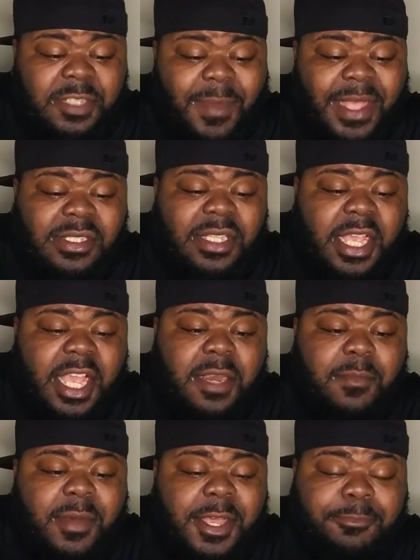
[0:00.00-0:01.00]
is messy
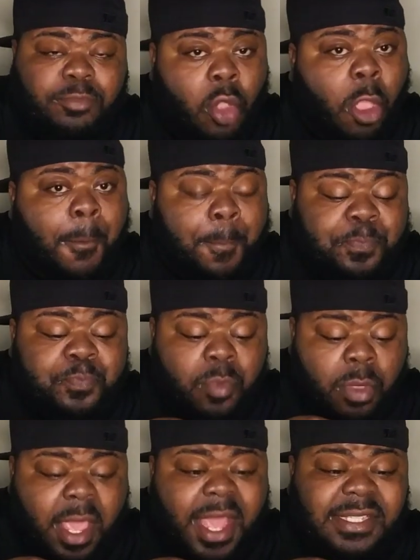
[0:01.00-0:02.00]
eating, but
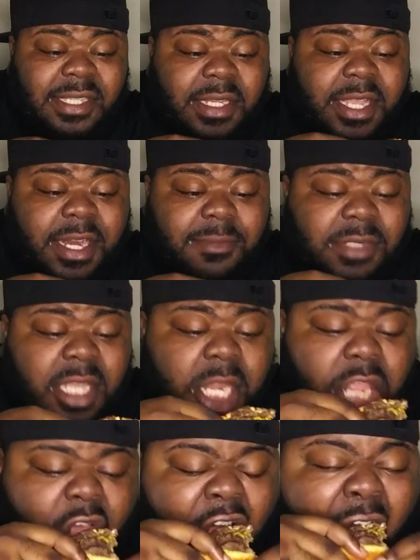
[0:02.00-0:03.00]
it's elite, I'm
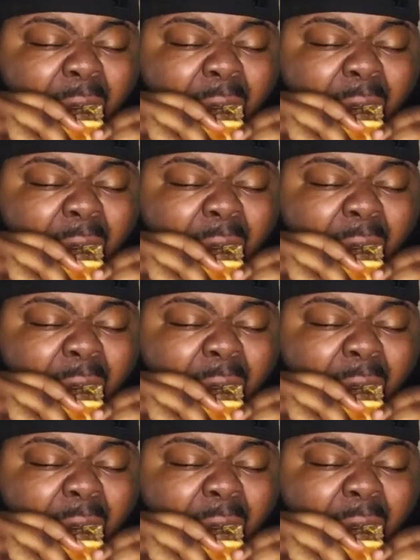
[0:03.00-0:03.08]
telling you.